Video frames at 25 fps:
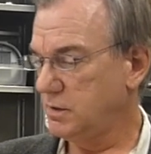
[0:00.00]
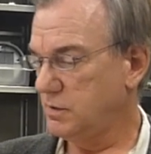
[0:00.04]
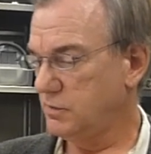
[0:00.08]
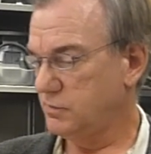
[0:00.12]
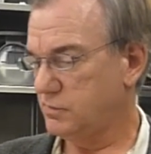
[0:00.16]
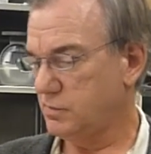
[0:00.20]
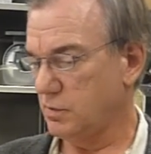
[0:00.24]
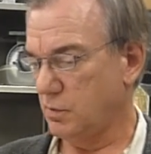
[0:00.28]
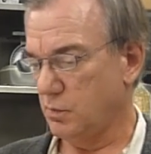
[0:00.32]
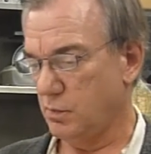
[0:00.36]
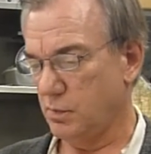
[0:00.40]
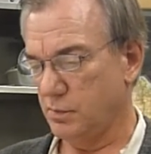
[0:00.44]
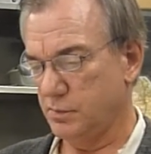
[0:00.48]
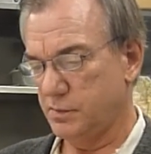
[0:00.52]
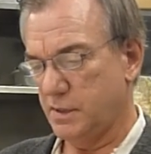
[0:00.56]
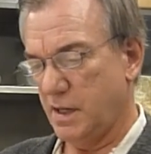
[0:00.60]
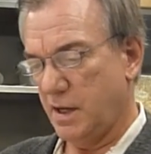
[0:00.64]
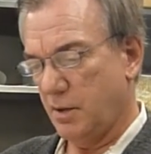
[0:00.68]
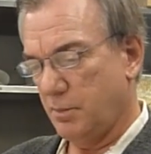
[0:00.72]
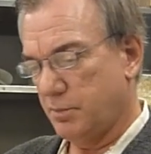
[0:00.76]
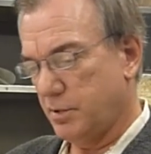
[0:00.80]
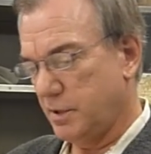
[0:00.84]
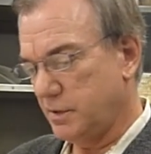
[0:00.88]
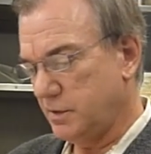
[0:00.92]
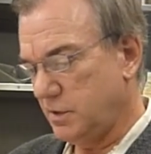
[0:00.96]
So we'll
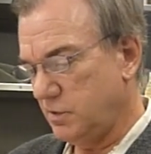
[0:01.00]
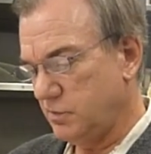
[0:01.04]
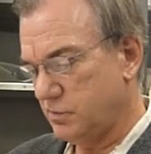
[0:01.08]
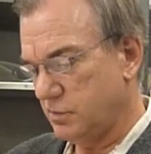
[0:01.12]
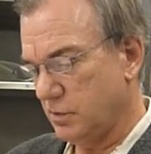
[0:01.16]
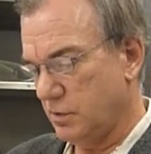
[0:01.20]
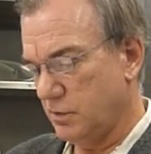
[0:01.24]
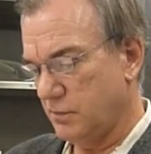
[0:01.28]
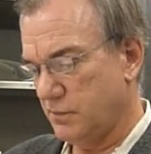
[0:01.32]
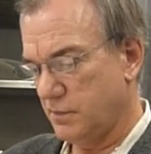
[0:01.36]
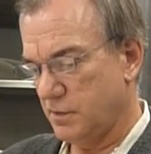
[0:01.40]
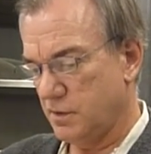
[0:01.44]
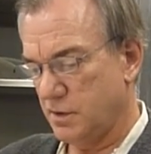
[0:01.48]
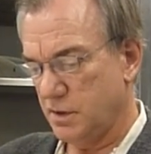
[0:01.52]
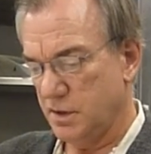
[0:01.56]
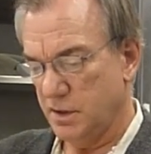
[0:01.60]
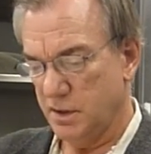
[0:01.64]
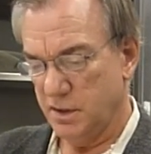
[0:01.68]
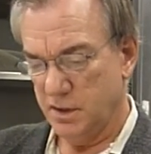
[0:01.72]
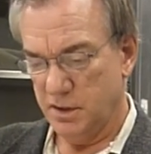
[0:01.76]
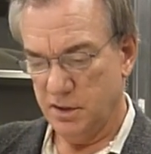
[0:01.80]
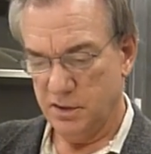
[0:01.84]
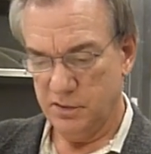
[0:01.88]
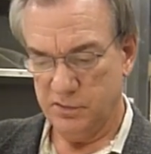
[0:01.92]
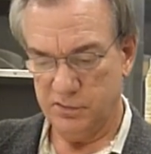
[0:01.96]
now bring these over
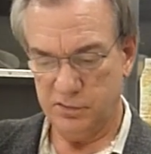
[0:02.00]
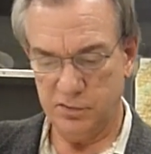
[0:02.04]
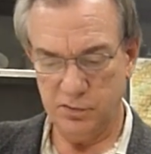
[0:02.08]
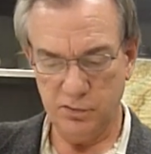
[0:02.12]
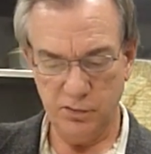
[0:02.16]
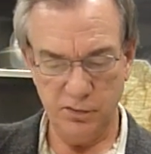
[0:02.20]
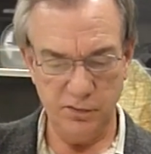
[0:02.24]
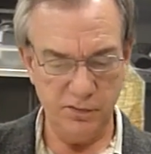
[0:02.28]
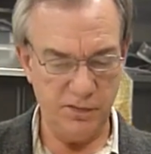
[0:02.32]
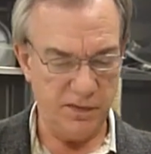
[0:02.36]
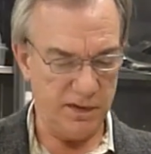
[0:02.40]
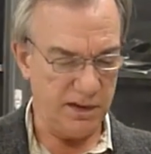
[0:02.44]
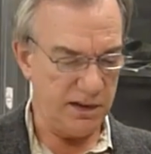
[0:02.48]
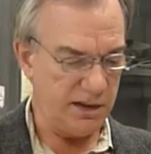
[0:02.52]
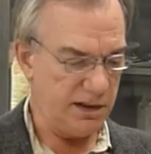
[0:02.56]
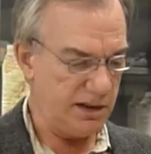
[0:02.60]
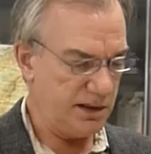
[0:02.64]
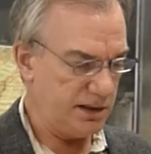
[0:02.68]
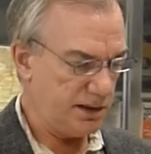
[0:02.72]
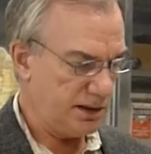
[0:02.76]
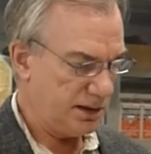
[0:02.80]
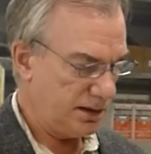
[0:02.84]
to the